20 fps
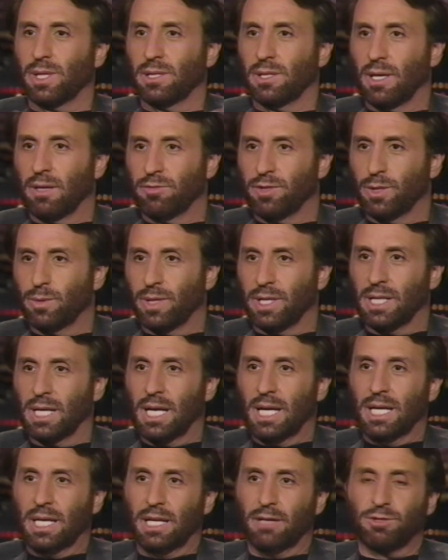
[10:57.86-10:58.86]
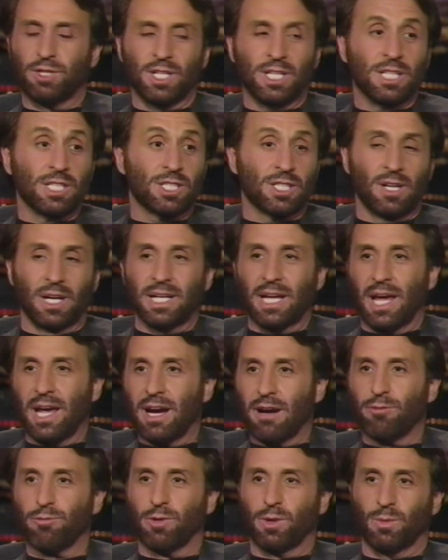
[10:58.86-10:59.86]
love you, and if she didn't sign
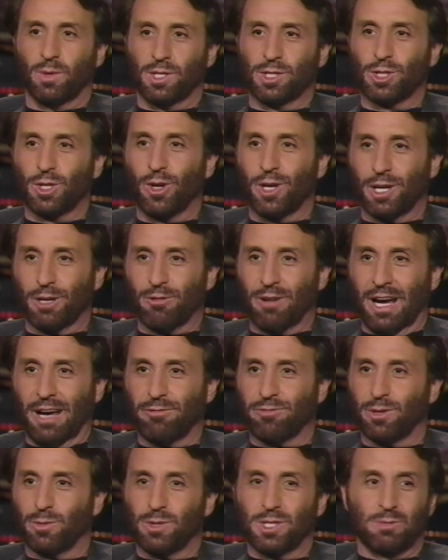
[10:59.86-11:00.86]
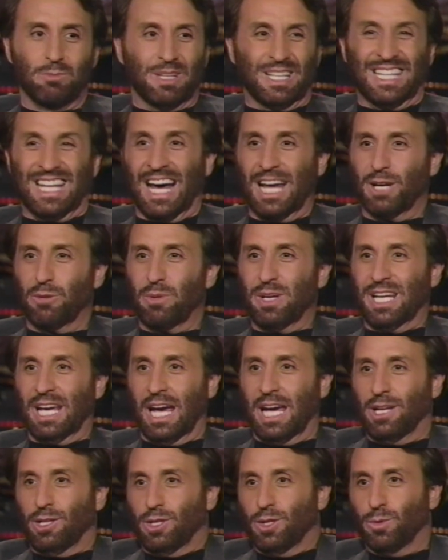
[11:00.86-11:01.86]
everyone's autograph, it was Madonna, we
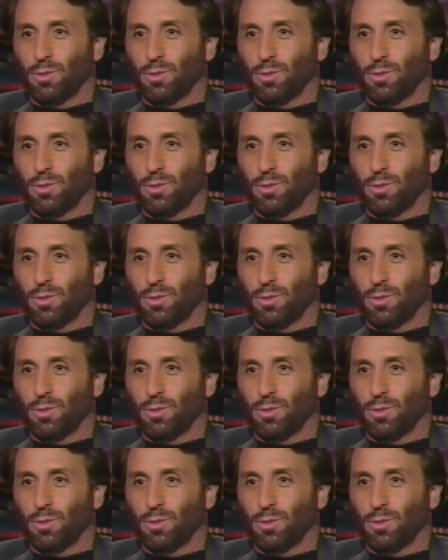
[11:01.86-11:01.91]
hate you,